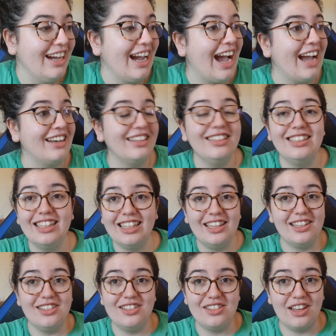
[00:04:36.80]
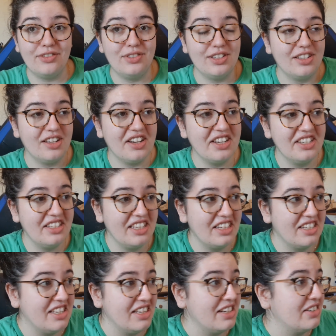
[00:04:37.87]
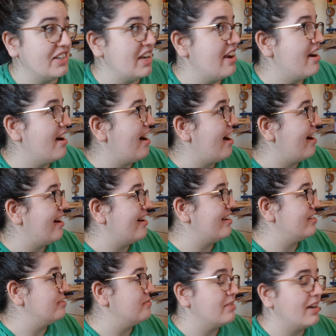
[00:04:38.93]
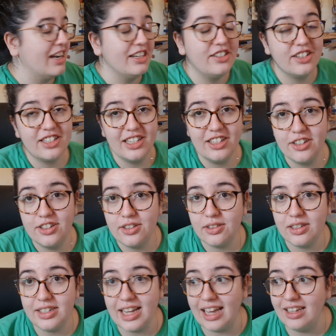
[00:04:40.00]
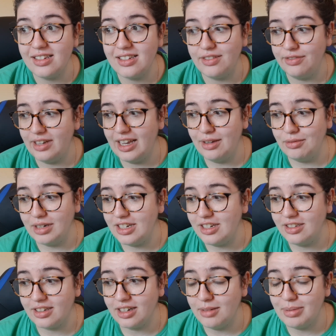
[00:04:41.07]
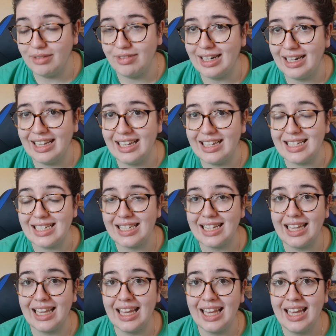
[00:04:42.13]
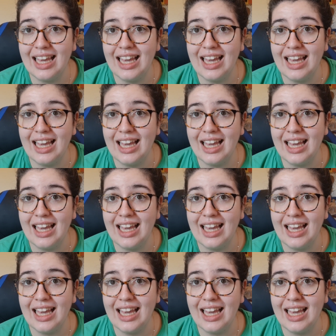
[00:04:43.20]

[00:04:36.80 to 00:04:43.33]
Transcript: And the thing is I've designed the interior. I just need to do the dates of it, which is going to be really easy.